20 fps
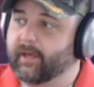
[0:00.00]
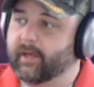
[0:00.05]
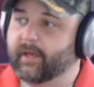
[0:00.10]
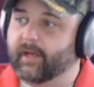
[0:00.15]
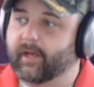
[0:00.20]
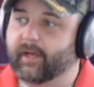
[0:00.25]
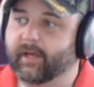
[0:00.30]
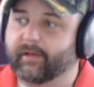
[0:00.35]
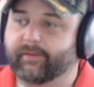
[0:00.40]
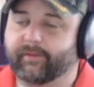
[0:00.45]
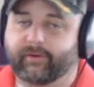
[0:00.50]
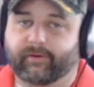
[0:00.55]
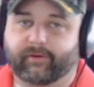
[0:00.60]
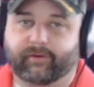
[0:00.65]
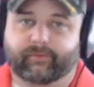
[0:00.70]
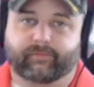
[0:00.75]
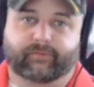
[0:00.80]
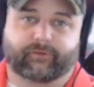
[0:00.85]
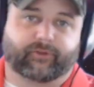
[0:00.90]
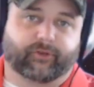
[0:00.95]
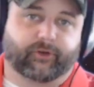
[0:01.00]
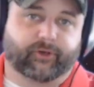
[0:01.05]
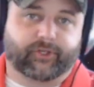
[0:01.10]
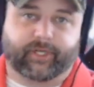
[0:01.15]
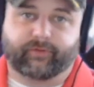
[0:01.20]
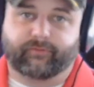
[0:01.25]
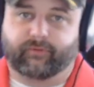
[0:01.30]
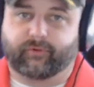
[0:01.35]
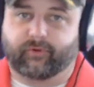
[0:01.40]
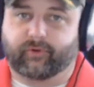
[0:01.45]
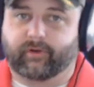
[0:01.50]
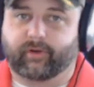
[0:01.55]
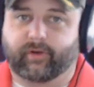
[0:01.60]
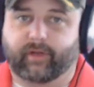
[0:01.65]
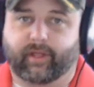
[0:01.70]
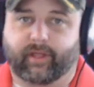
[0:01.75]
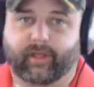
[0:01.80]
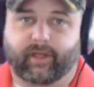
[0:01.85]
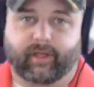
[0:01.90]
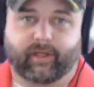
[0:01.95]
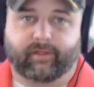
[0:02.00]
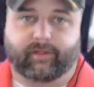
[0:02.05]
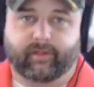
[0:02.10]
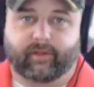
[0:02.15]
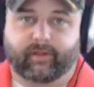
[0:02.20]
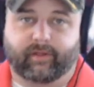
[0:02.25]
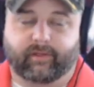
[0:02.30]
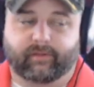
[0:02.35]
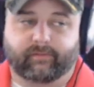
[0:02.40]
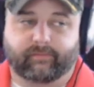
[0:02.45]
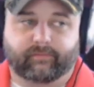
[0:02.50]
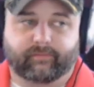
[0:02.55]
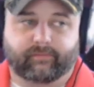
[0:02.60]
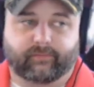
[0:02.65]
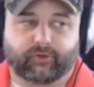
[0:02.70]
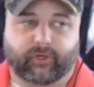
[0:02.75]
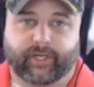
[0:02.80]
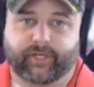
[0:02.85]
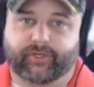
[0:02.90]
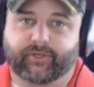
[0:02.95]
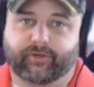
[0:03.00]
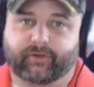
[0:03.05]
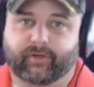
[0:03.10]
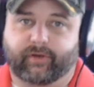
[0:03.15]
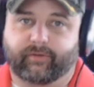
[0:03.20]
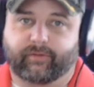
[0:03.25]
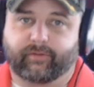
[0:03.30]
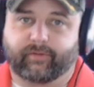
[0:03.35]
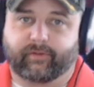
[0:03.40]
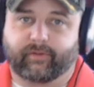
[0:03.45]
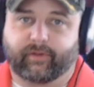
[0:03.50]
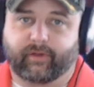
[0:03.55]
They're searching for the treasure